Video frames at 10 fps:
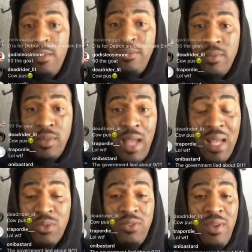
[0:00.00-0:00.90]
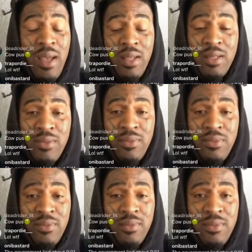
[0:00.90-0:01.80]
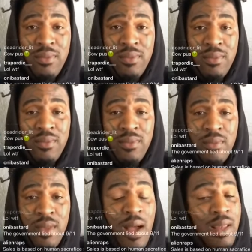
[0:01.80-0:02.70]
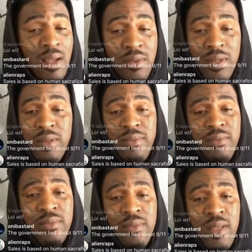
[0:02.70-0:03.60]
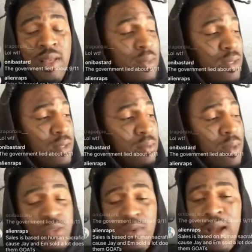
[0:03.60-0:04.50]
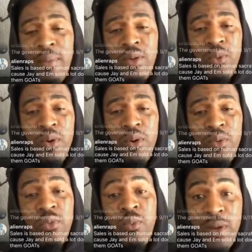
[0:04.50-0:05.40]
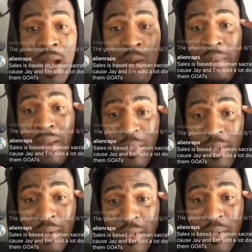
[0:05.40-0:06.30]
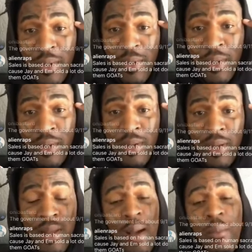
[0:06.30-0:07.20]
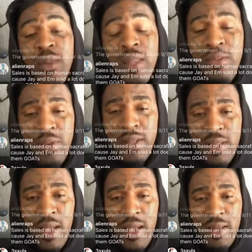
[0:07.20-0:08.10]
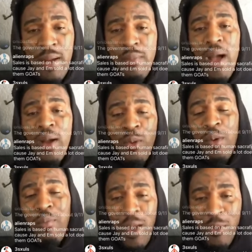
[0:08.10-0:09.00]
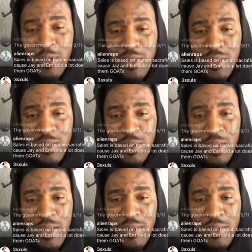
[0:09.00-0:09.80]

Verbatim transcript: It's actual facts. I love him. Him is the best rapper in the world from what I remember. And I'm going to leave it at that. I'm not going backwards, okay?